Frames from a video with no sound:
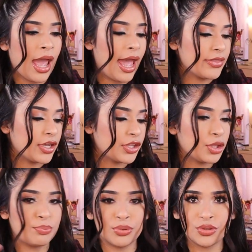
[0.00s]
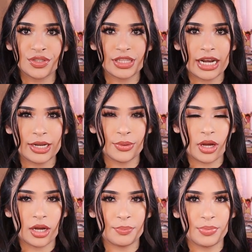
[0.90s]
and then the boots that
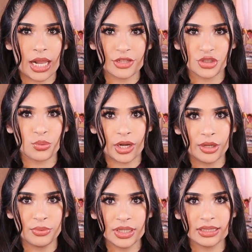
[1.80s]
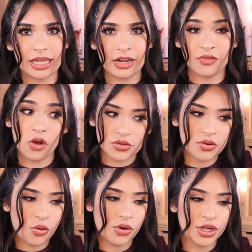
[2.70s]
I plan to wear it with that I've
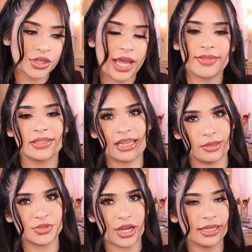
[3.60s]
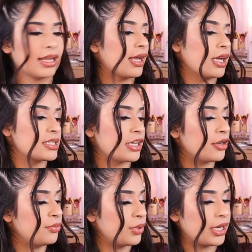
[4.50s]
also ordered, and the denim jacket like I
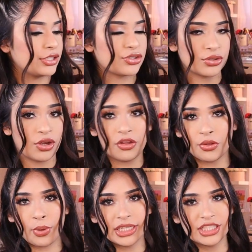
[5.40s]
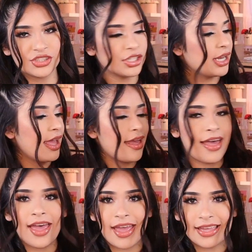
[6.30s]
said when I showed you all the white t-shirt.
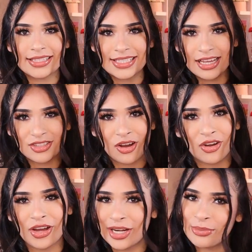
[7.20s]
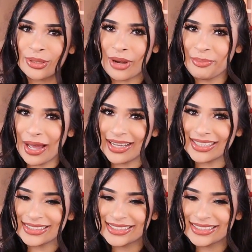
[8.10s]
And yeah, so I'll go ahead and be right back.